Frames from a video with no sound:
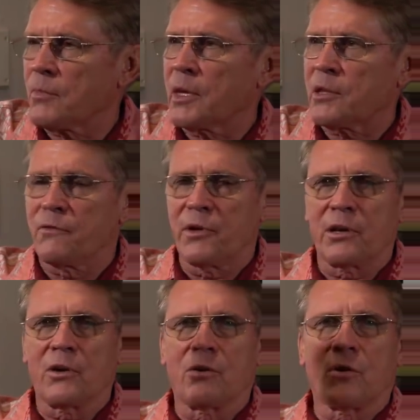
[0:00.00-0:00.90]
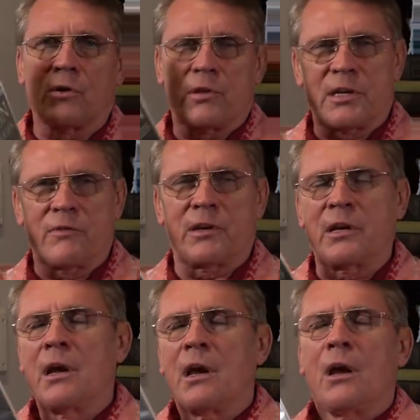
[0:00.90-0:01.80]
get the video or the
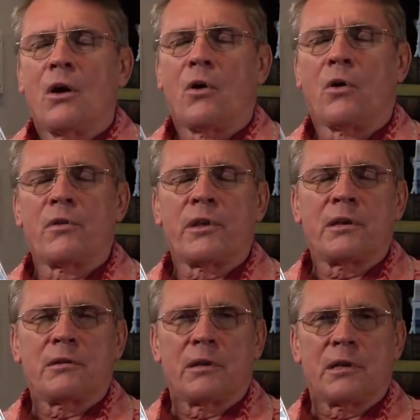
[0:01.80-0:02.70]
DVD, or the